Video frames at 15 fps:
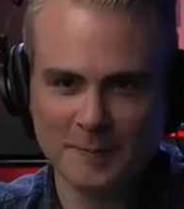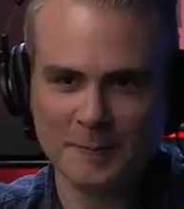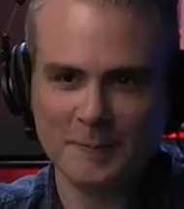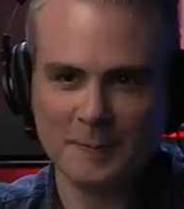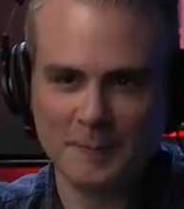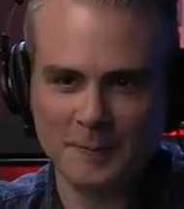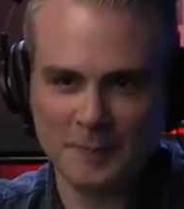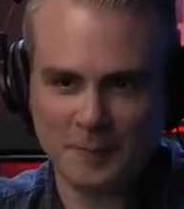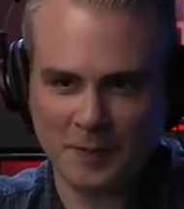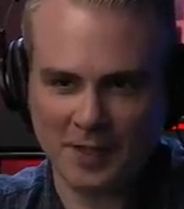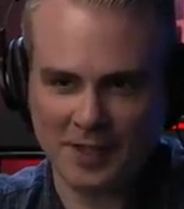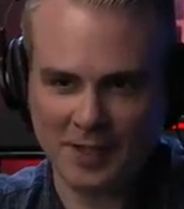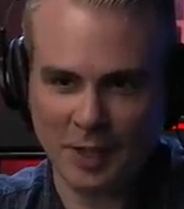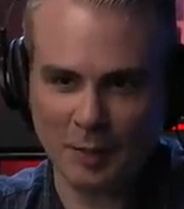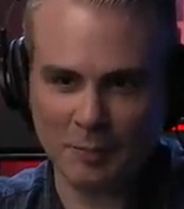
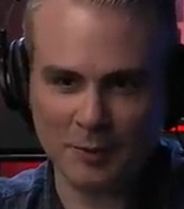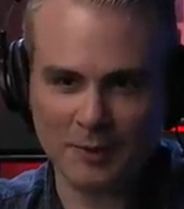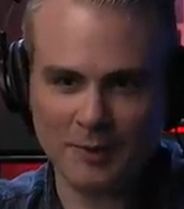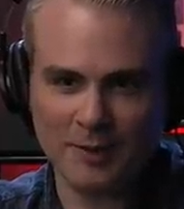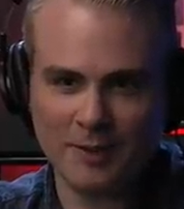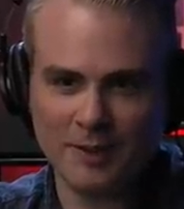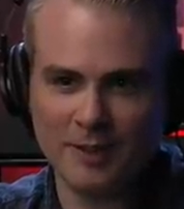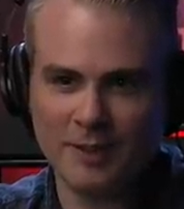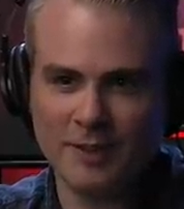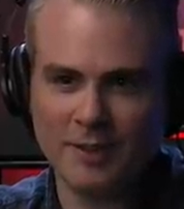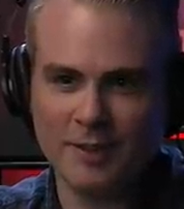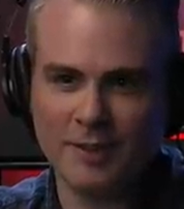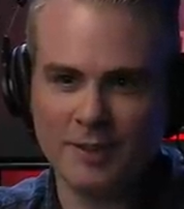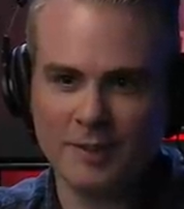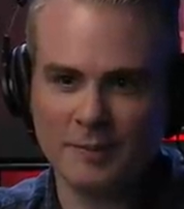I think that
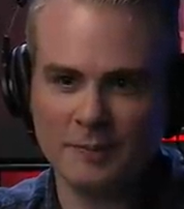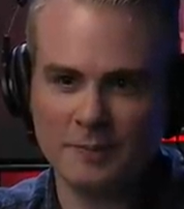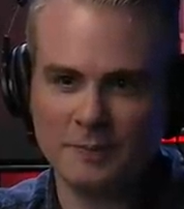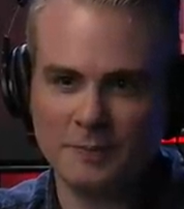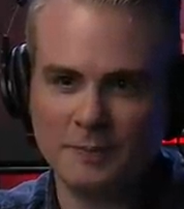it is